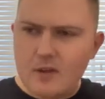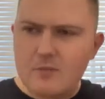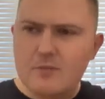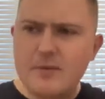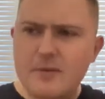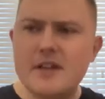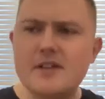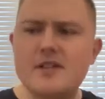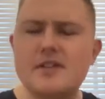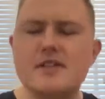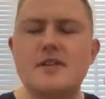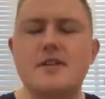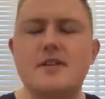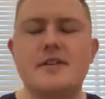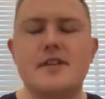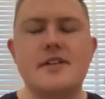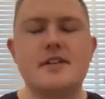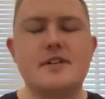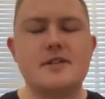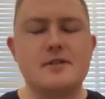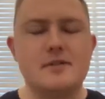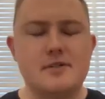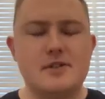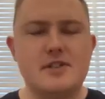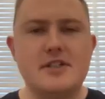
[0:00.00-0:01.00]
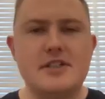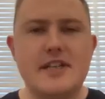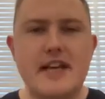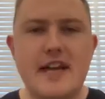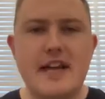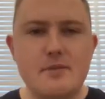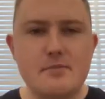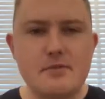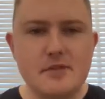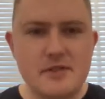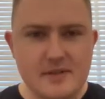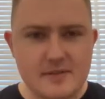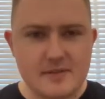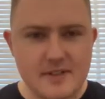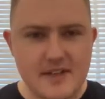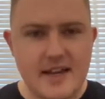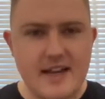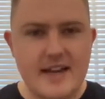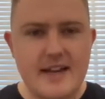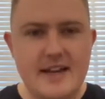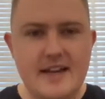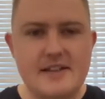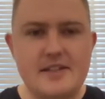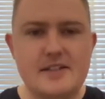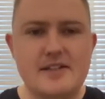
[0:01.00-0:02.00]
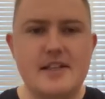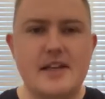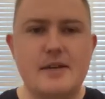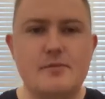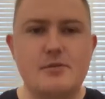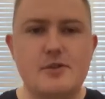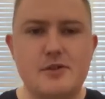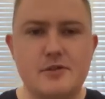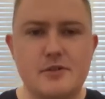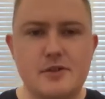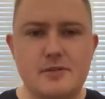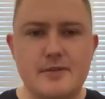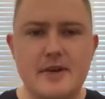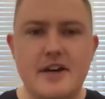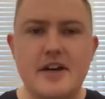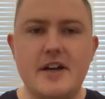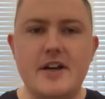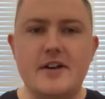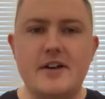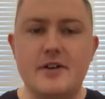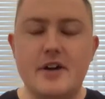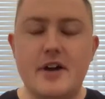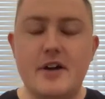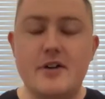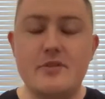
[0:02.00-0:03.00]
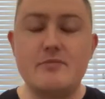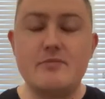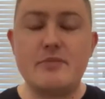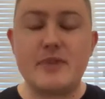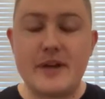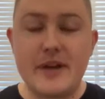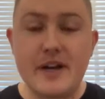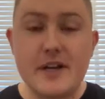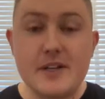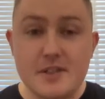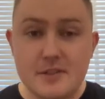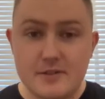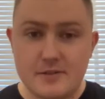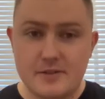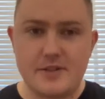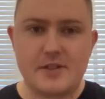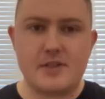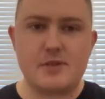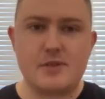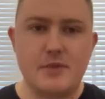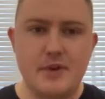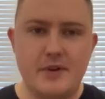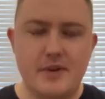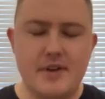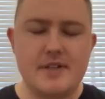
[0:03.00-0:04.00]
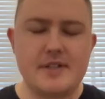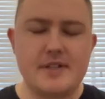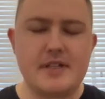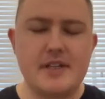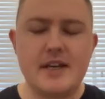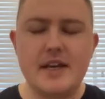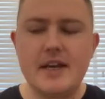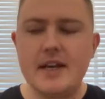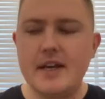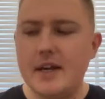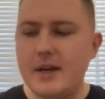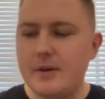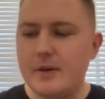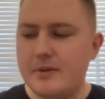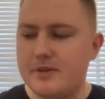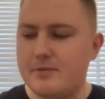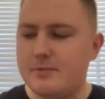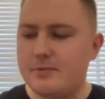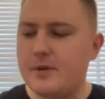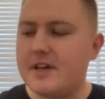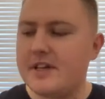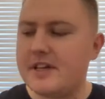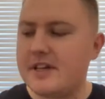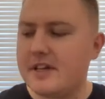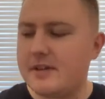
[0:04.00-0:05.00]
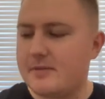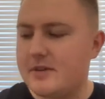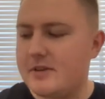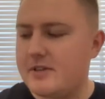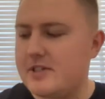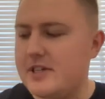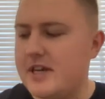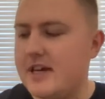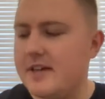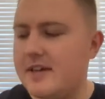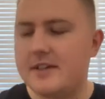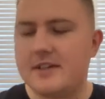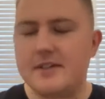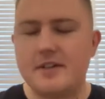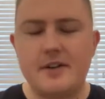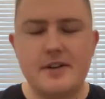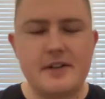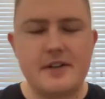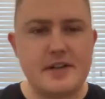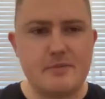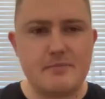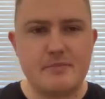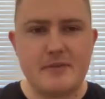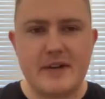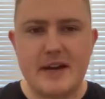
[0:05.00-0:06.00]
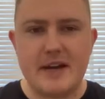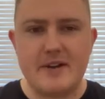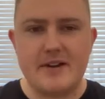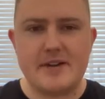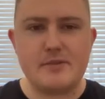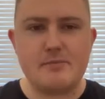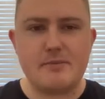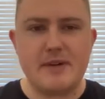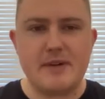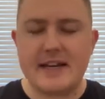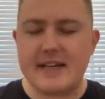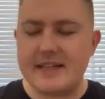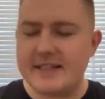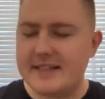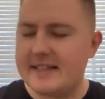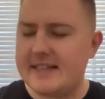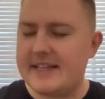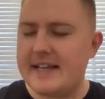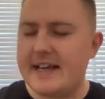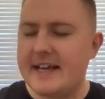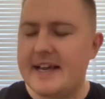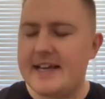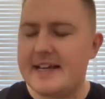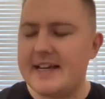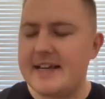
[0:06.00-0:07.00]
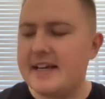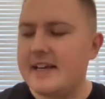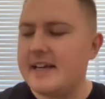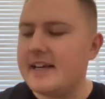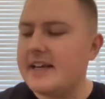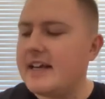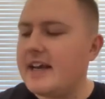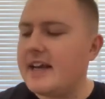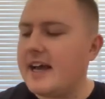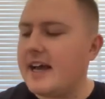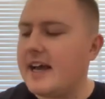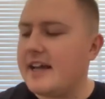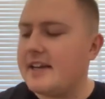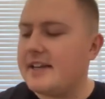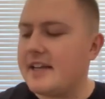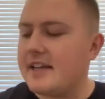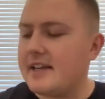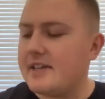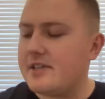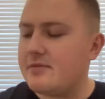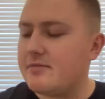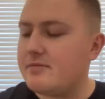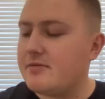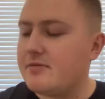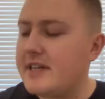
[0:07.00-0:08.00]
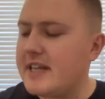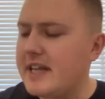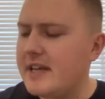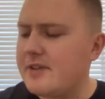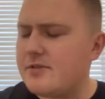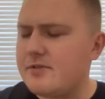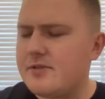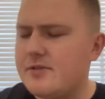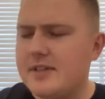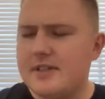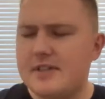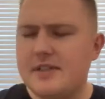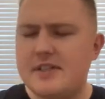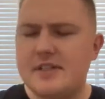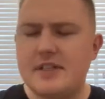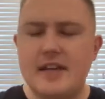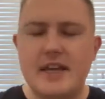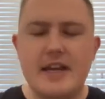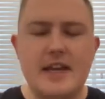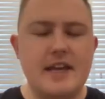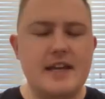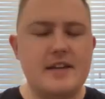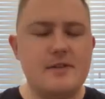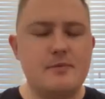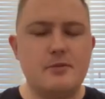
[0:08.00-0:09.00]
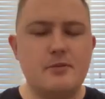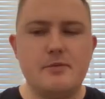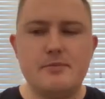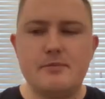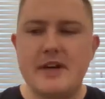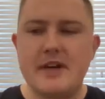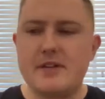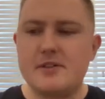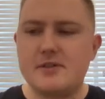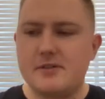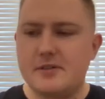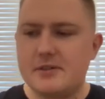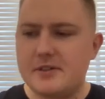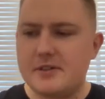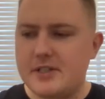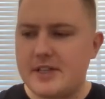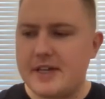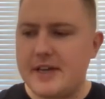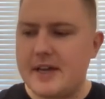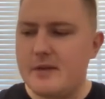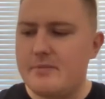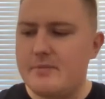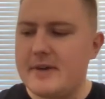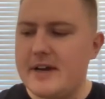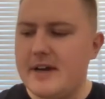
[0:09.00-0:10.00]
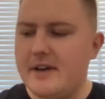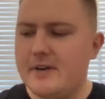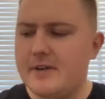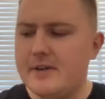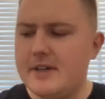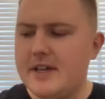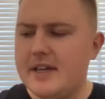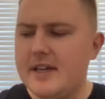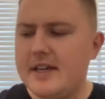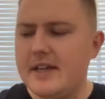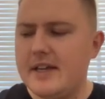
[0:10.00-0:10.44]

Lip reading: person on there called Sabs, and Sabs talked about her own personal experience with working with Jacques LeCoq in Paris back in the day. And it's really interesting to hear what Matt's got to say about